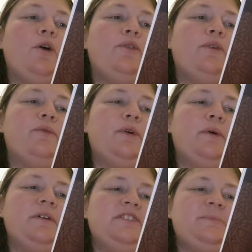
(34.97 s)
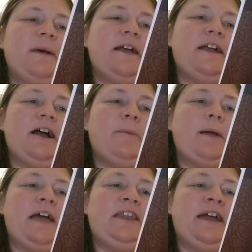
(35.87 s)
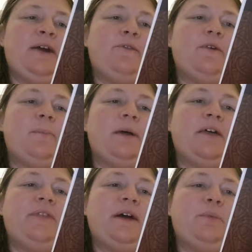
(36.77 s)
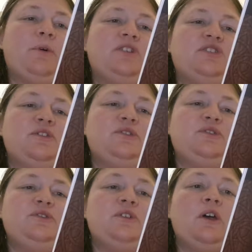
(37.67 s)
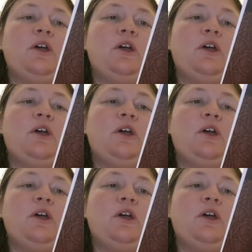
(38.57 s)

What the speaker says: The ruins make up an alphabet that was used